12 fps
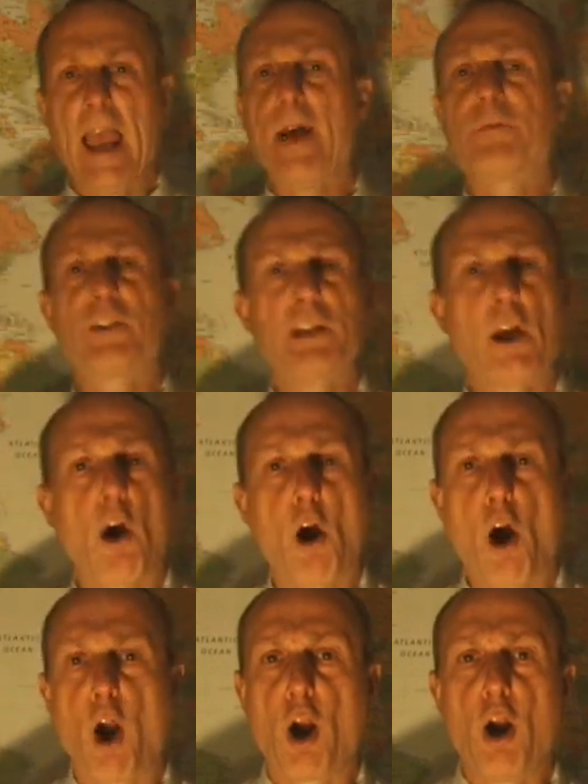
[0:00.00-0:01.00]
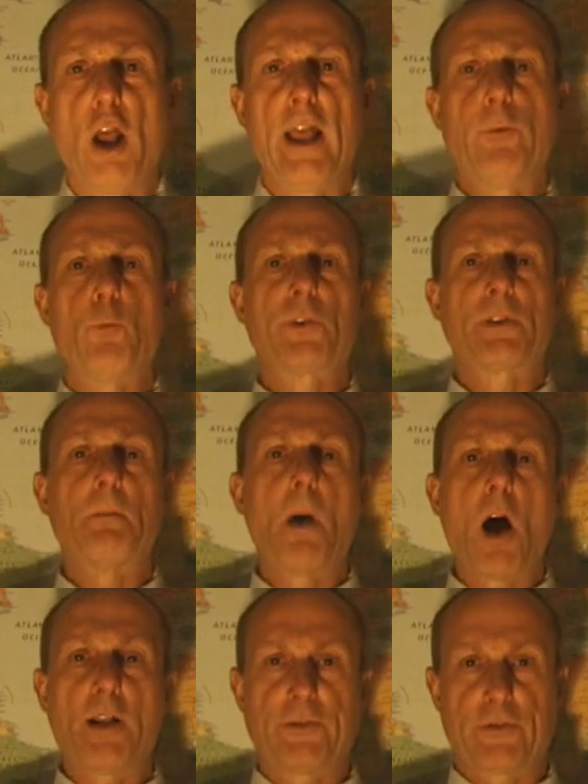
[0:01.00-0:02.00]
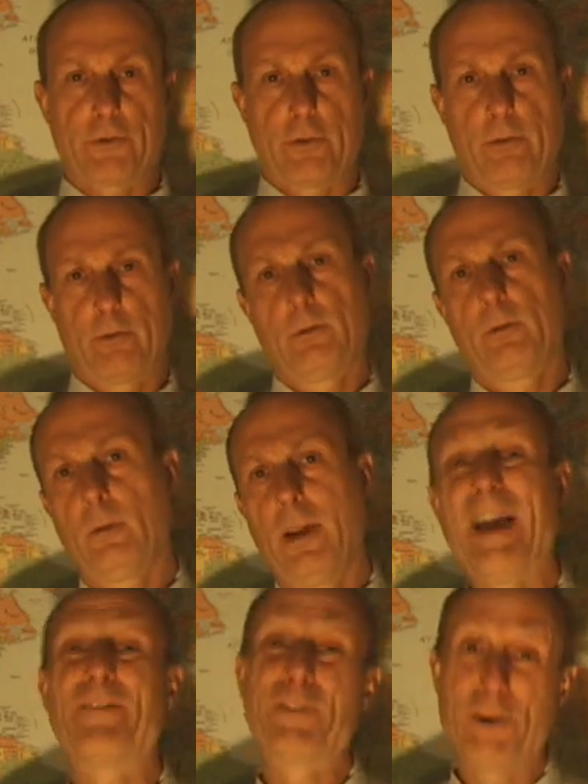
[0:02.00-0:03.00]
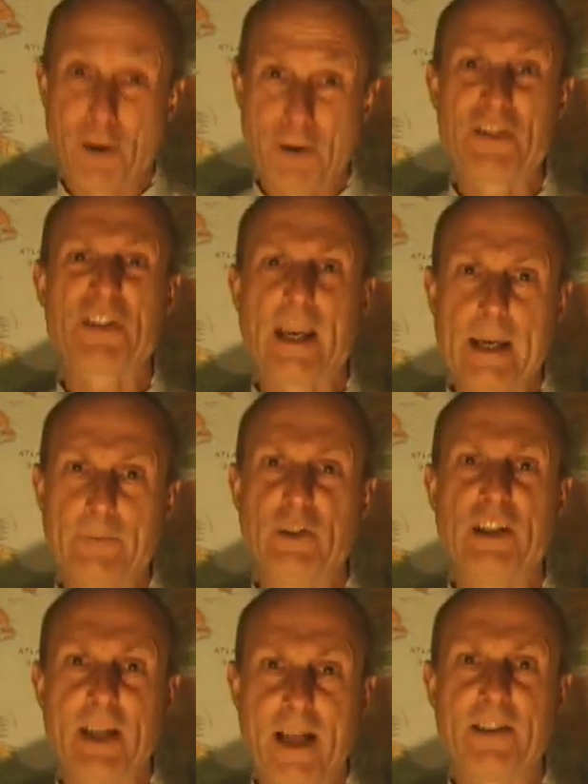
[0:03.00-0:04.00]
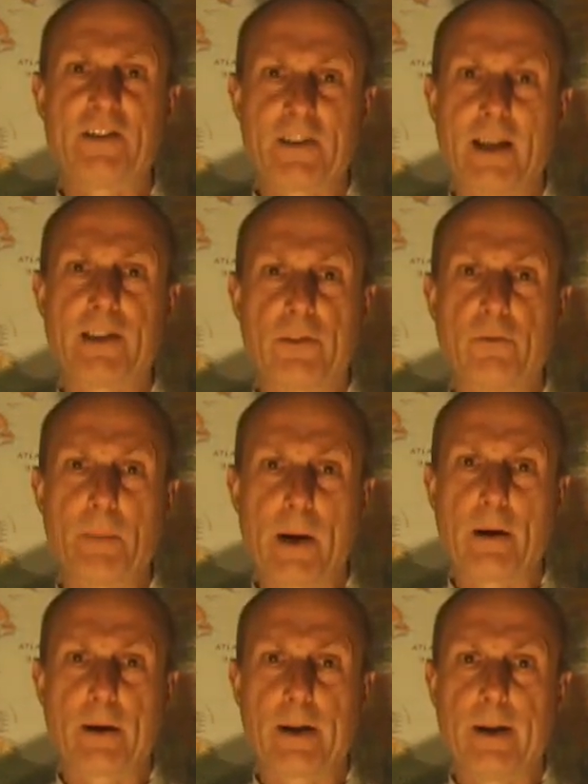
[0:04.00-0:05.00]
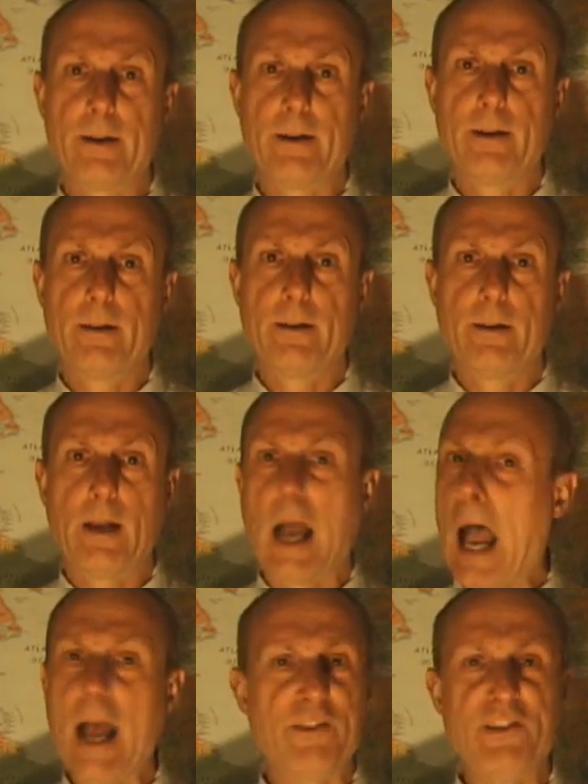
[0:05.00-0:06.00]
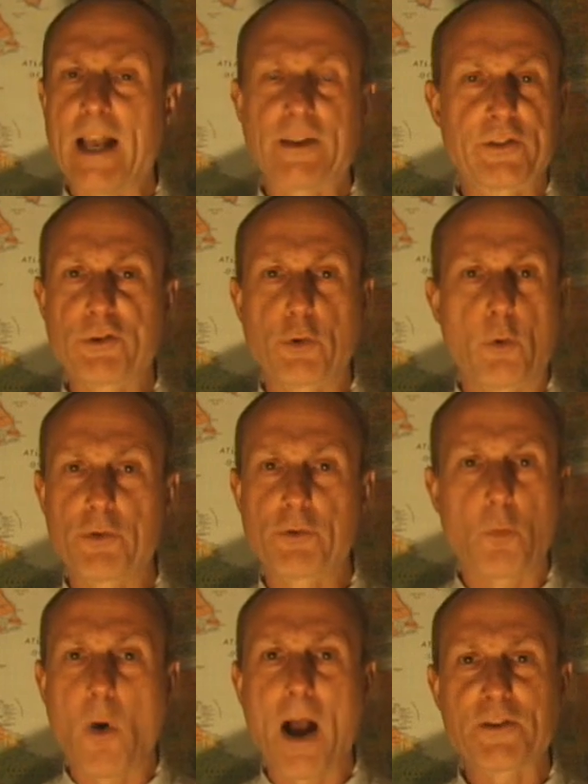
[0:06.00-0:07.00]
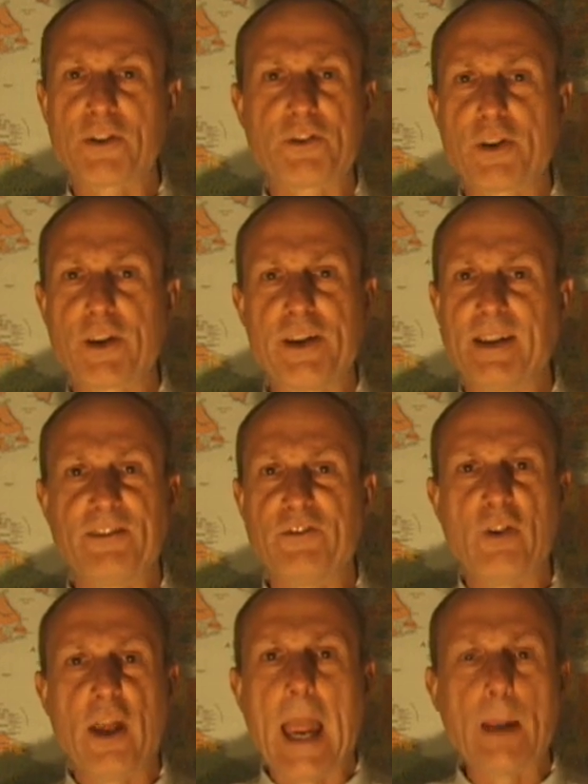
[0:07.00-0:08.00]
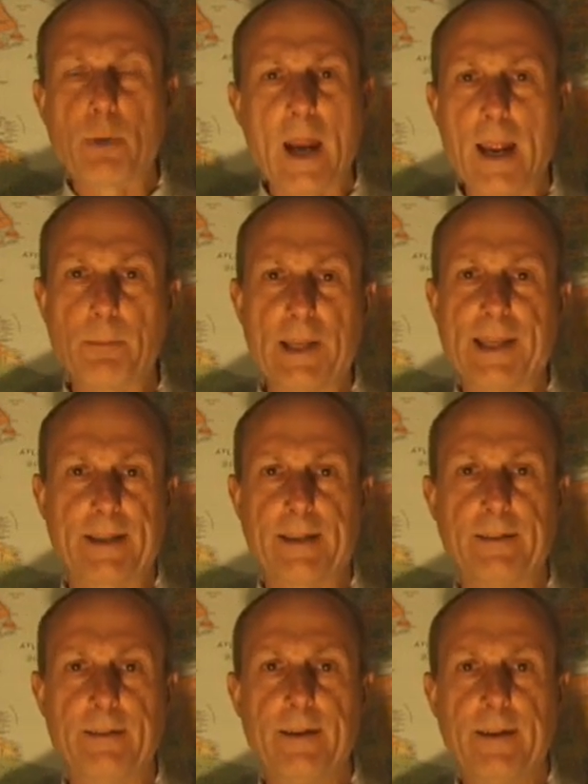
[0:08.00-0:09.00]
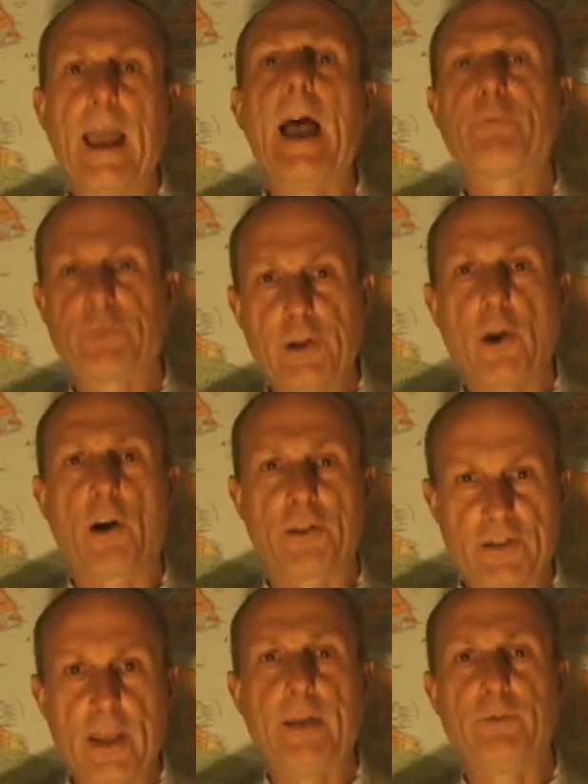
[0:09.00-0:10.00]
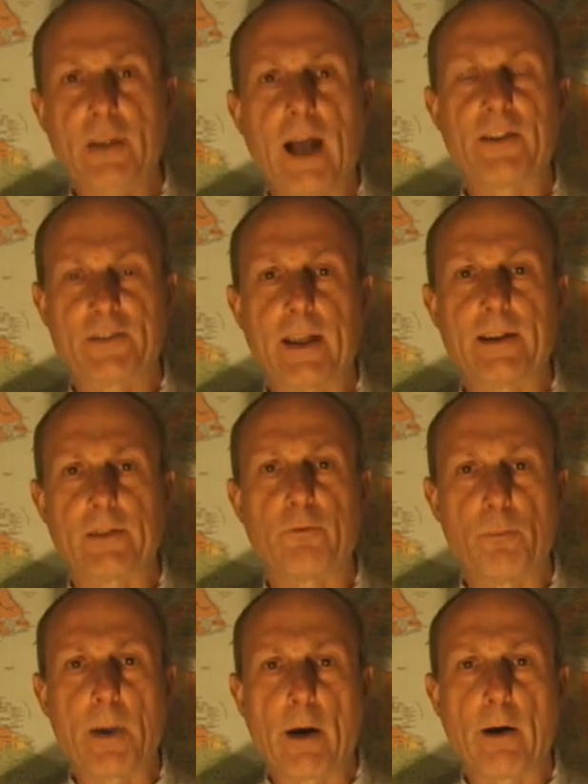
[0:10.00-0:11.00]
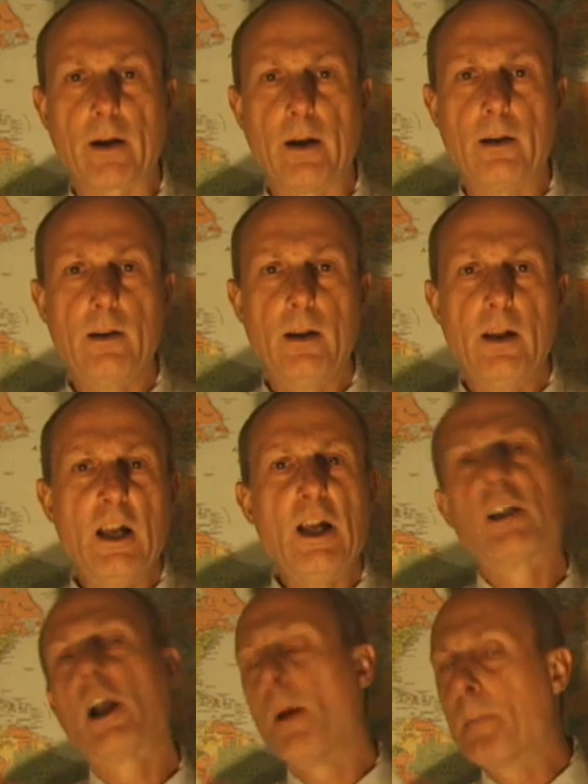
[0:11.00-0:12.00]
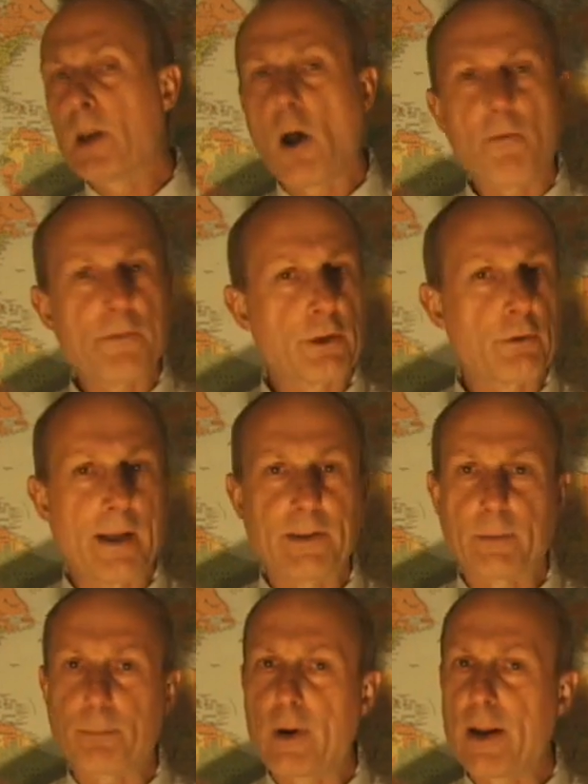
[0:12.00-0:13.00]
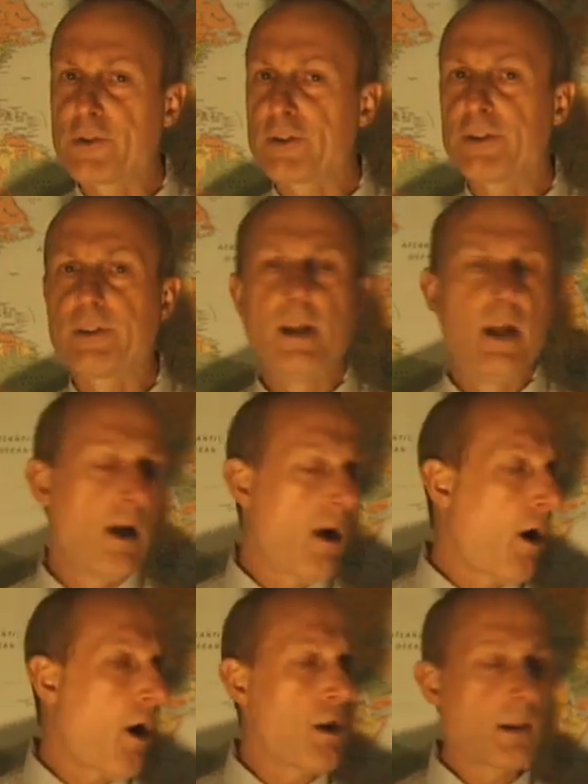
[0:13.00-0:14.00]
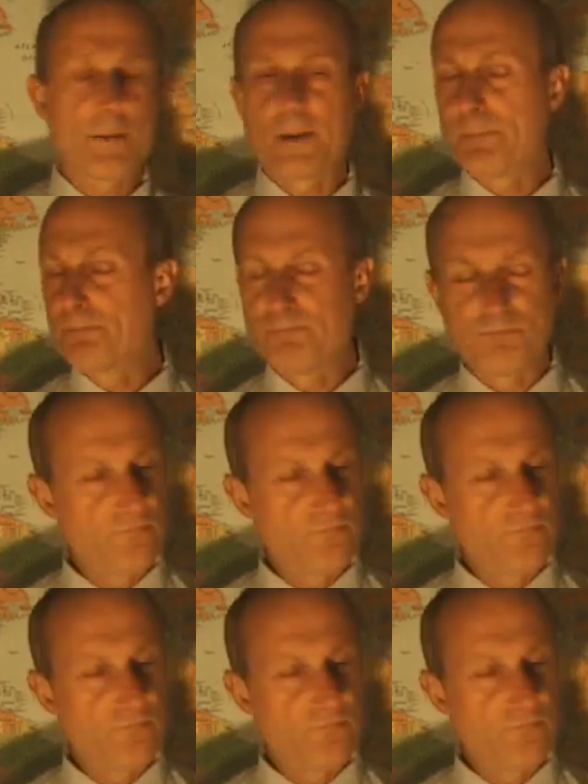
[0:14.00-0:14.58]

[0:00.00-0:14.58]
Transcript: FDR was a monster. FDR saved the United States of America. Next to George Washington and Abraham Lincoln, FDR saved the United States of America. Coming off the Great Depression, all of the